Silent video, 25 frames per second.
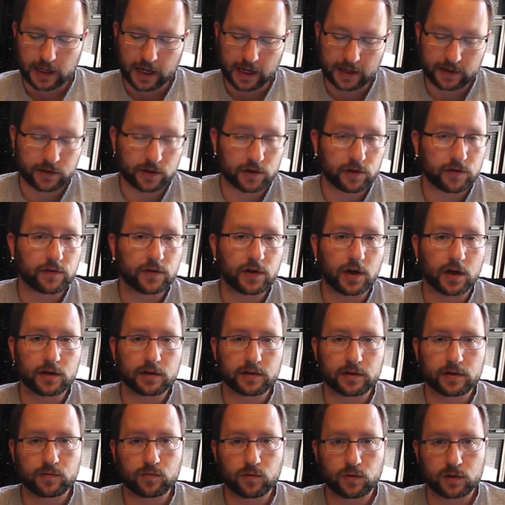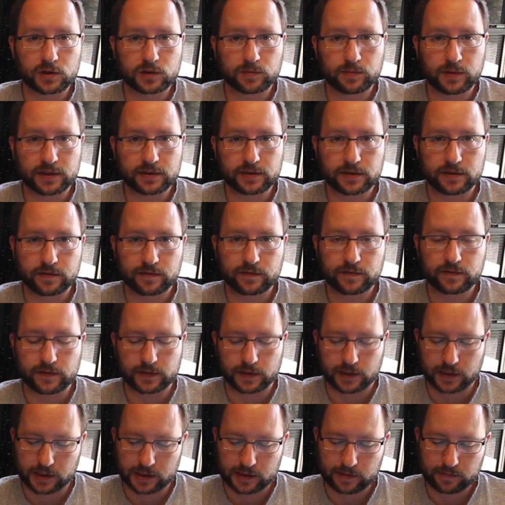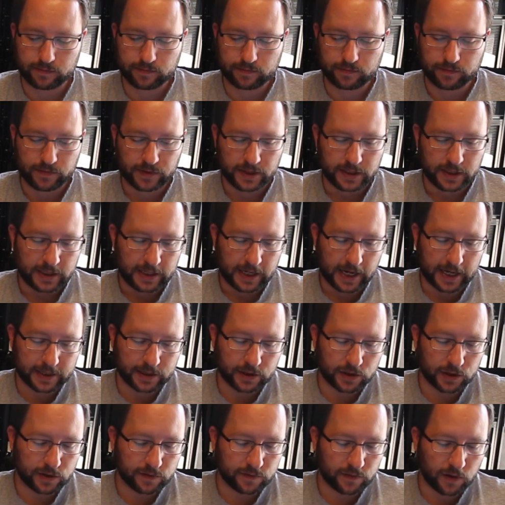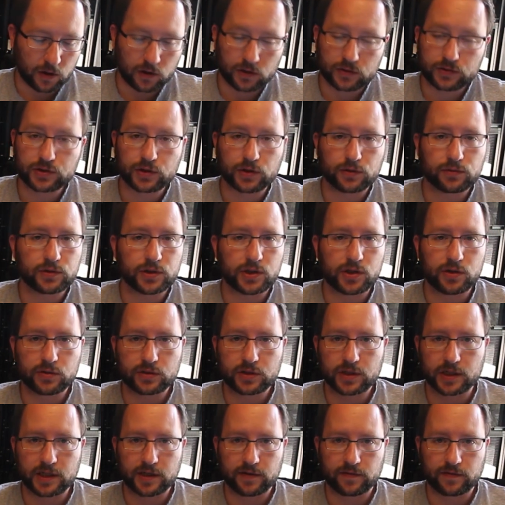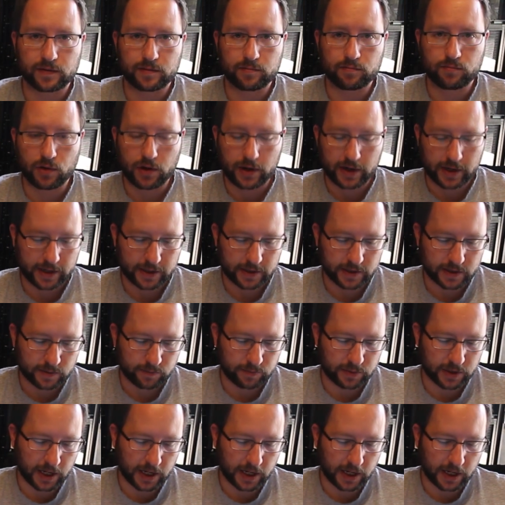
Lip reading: I could have gone a little more expensive. I could have also used a different brand,